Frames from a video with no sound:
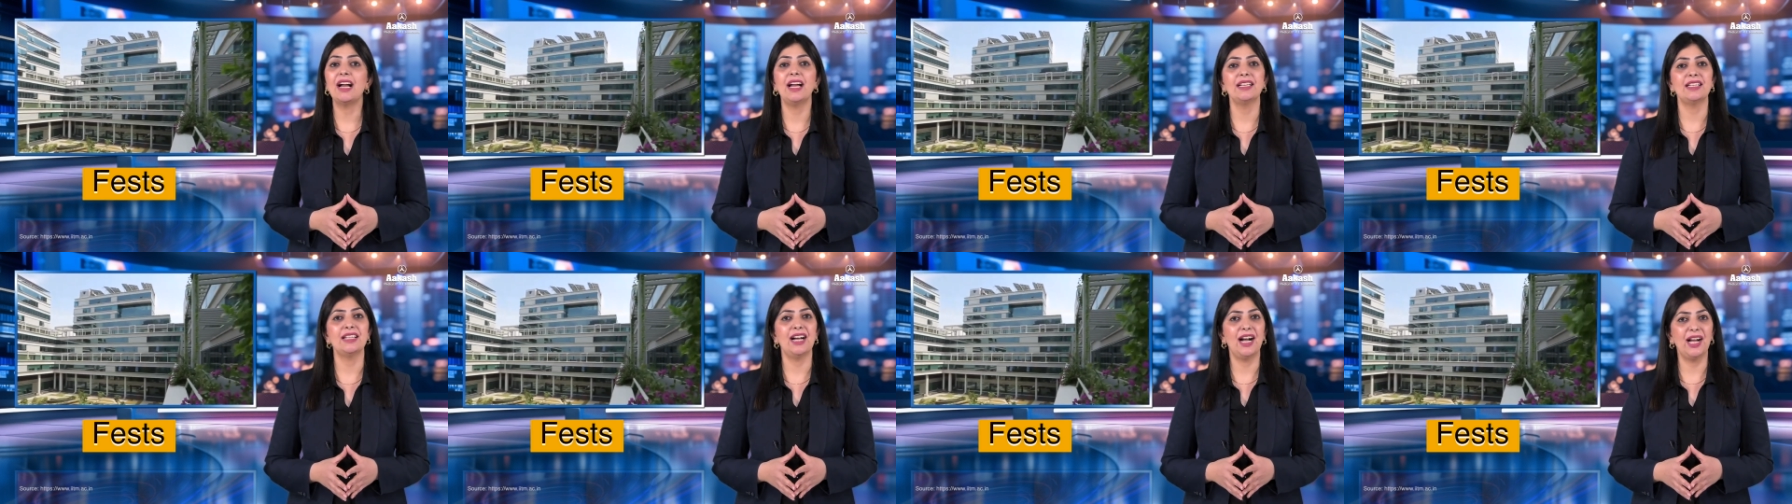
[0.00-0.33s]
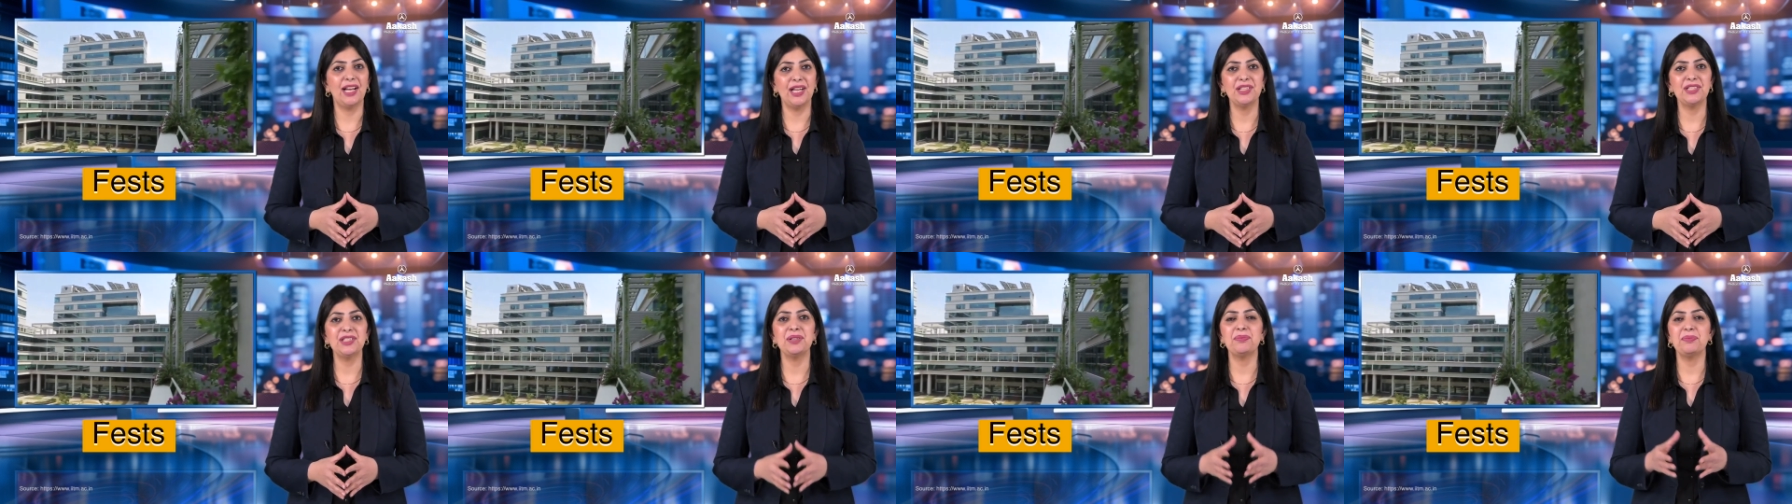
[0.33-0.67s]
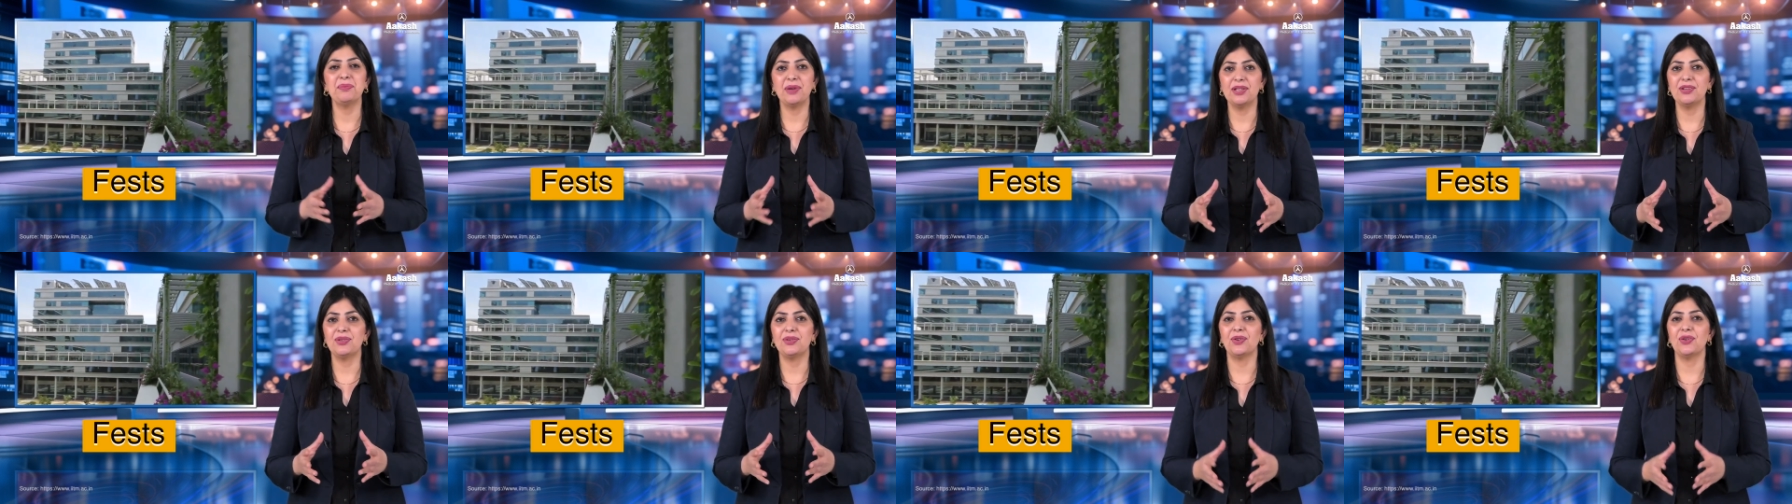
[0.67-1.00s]
at IIT
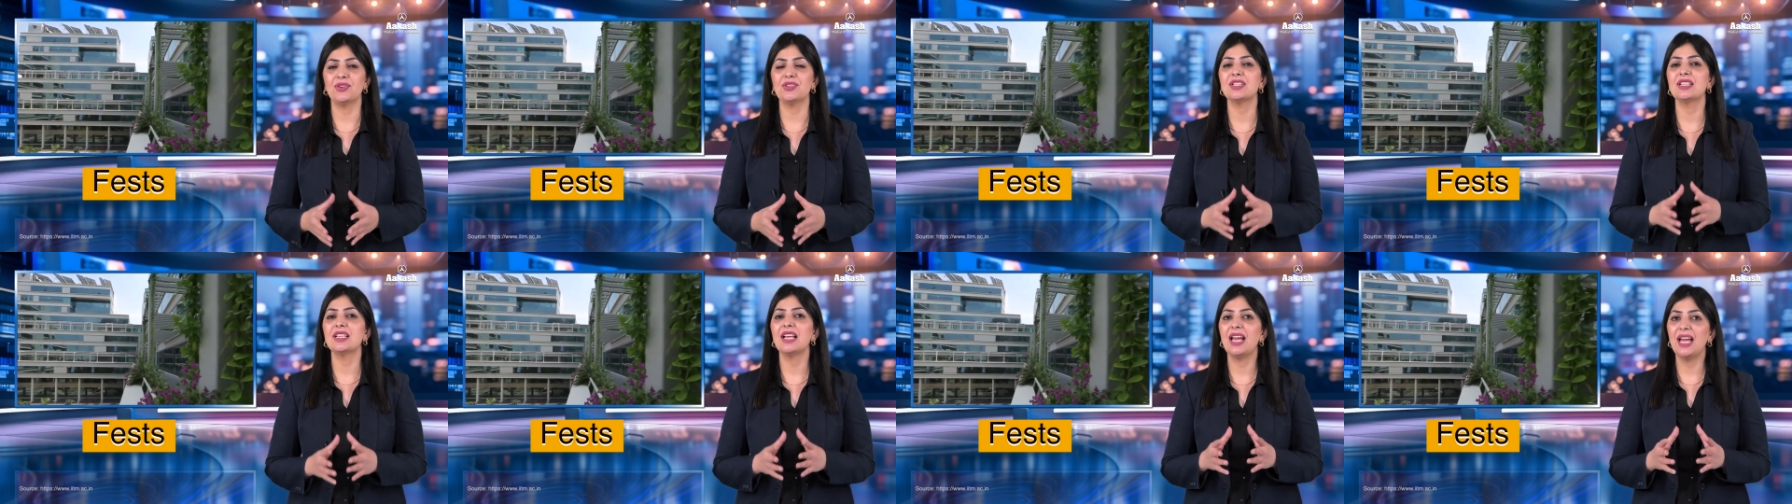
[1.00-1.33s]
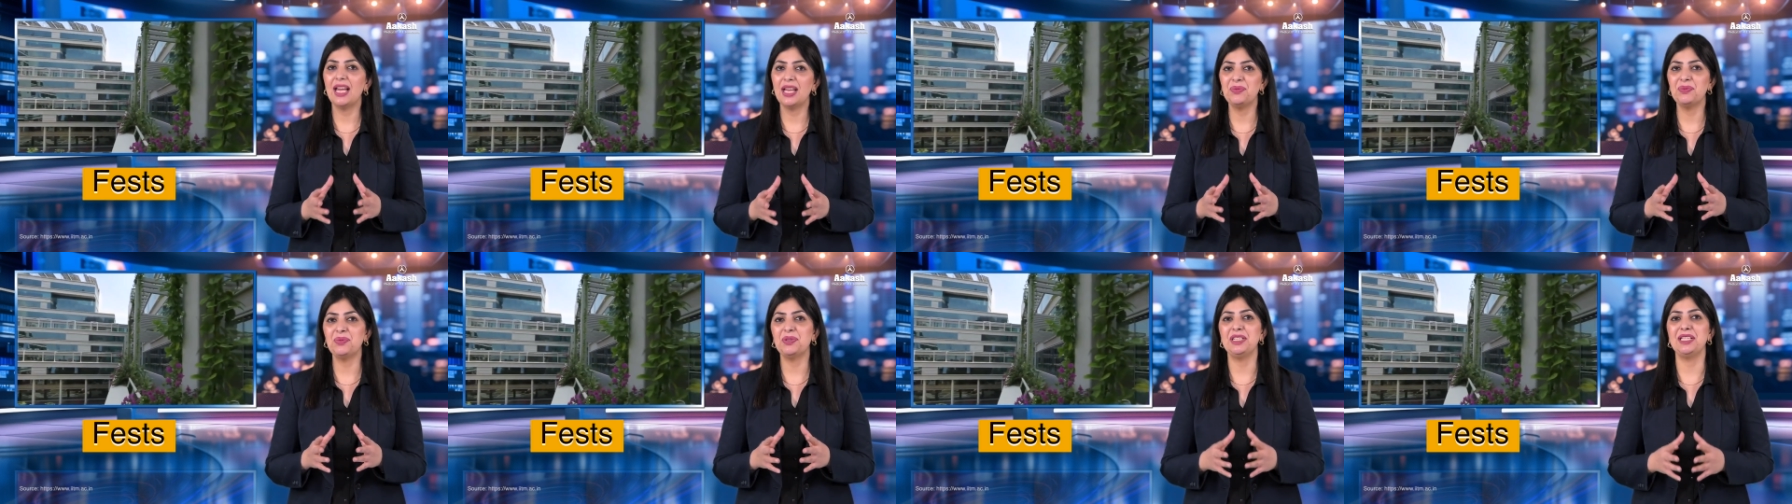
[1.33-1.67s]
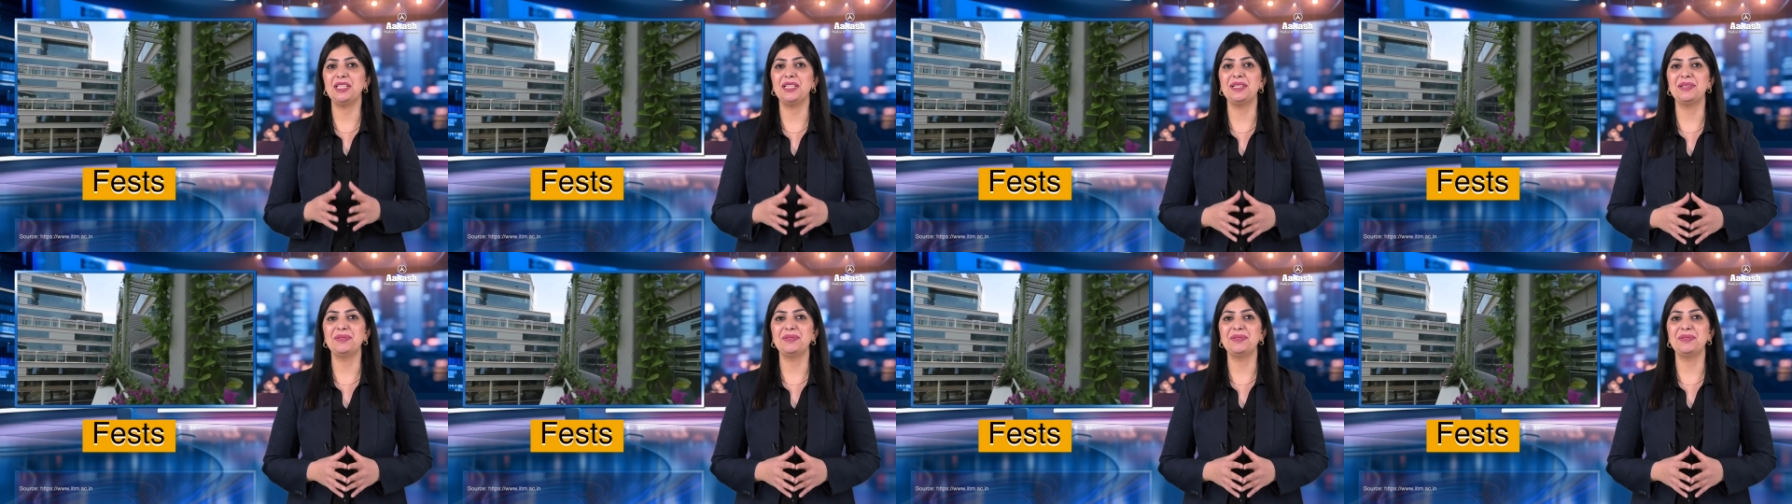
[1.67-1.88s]
Madras annually.